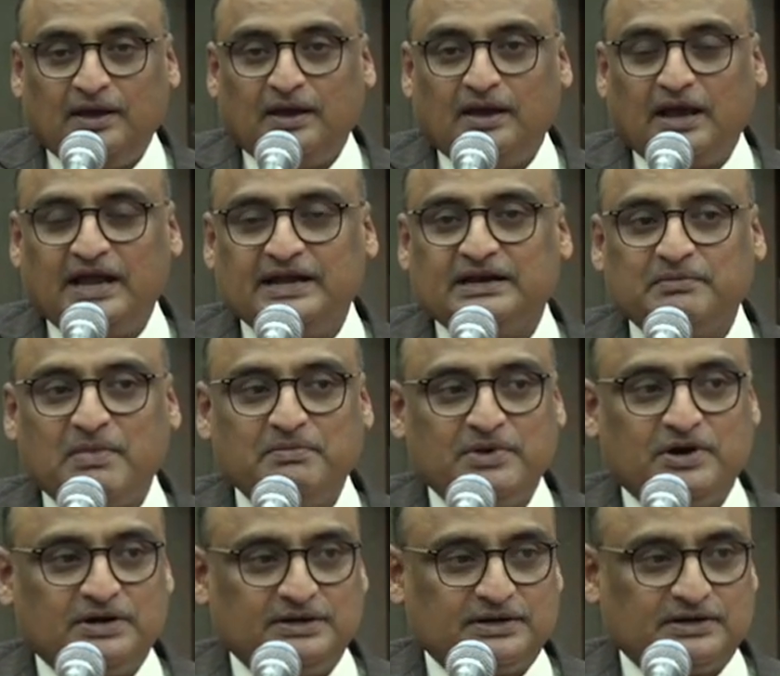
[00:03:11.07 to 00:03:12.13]
And
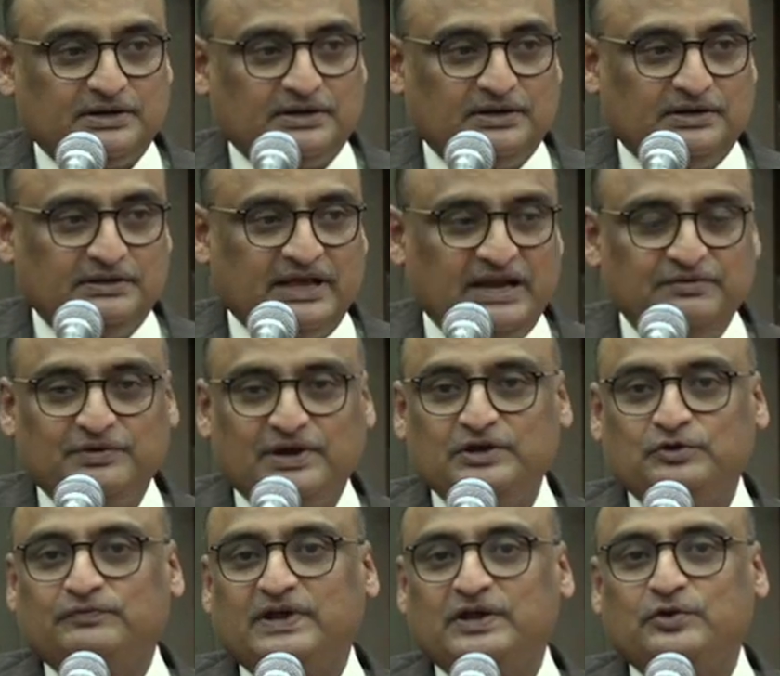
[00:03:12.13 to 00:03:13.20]
remember that when
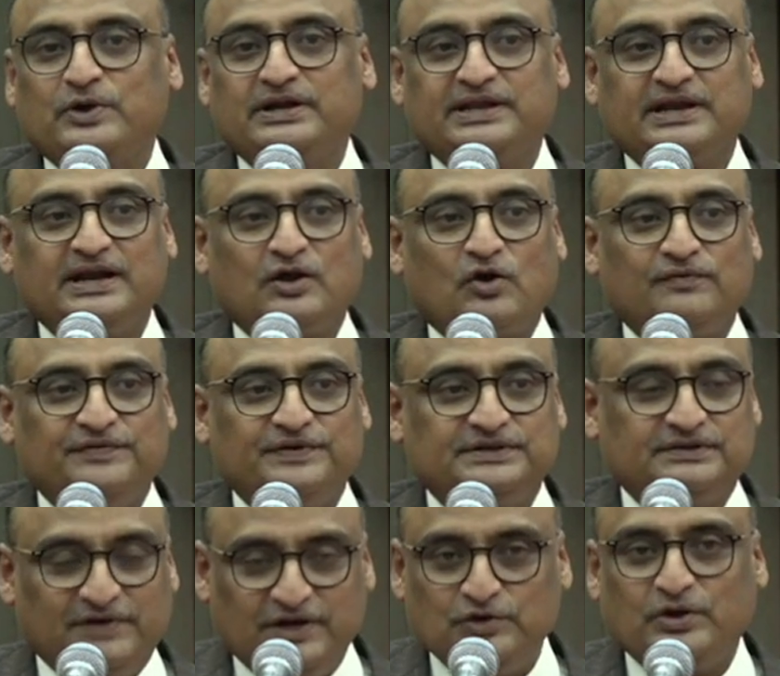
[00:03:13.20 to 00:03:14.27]
you enter an
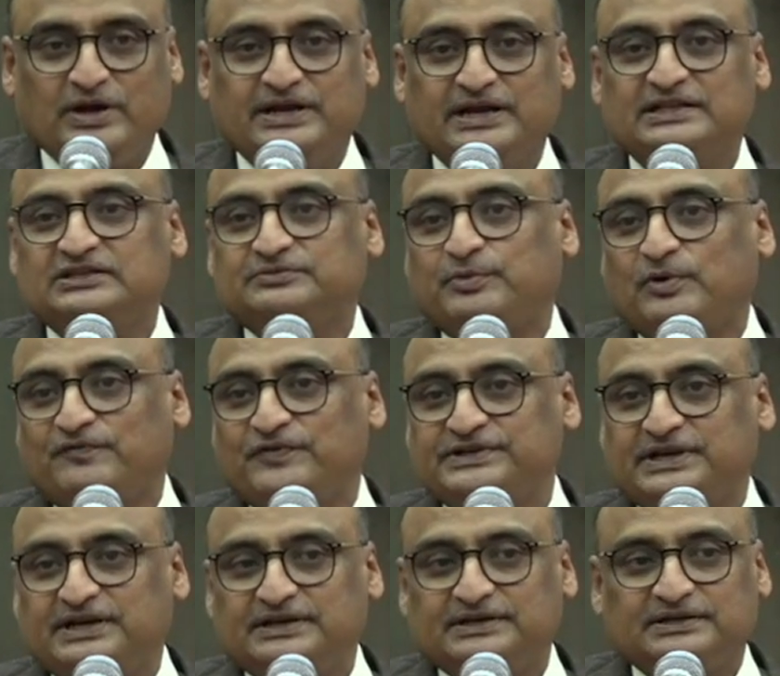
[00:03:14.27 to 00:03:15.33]
office, when you enter this
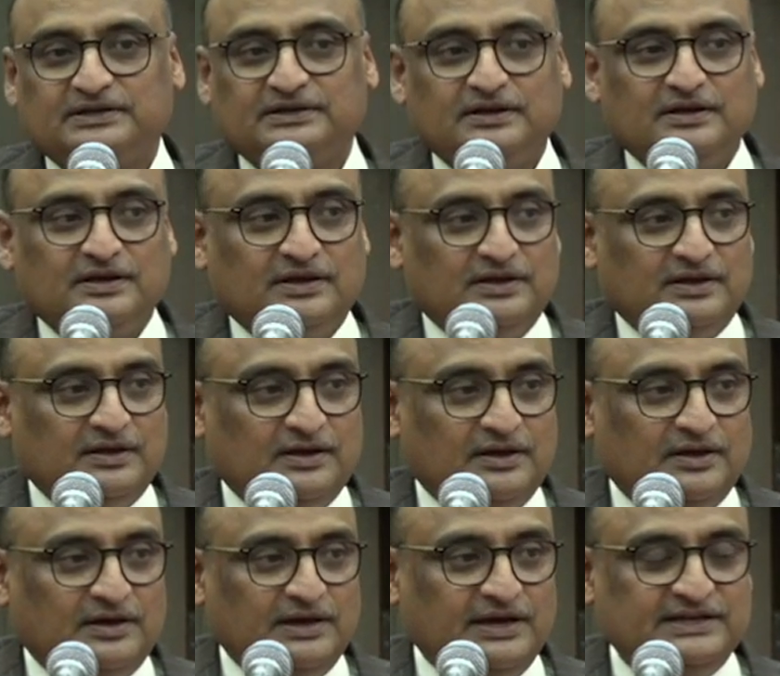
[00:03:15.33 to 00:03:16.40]
profession,
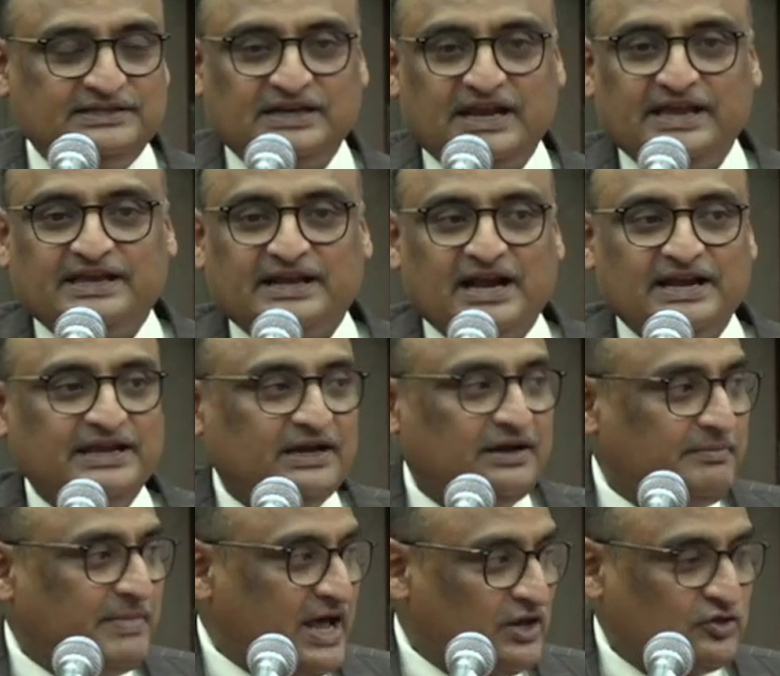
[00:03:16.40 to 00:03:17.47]
it's like running a
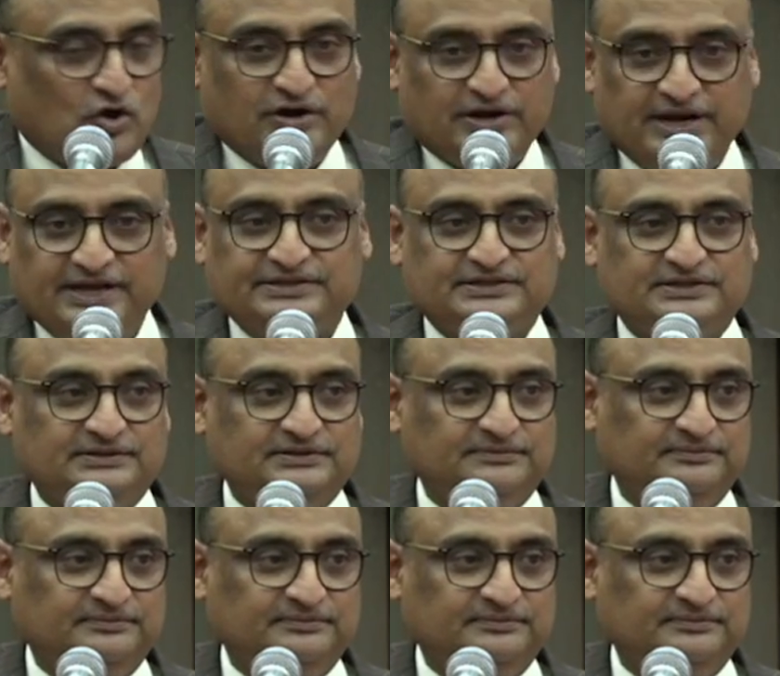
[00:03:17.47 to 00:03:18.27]
marathon race.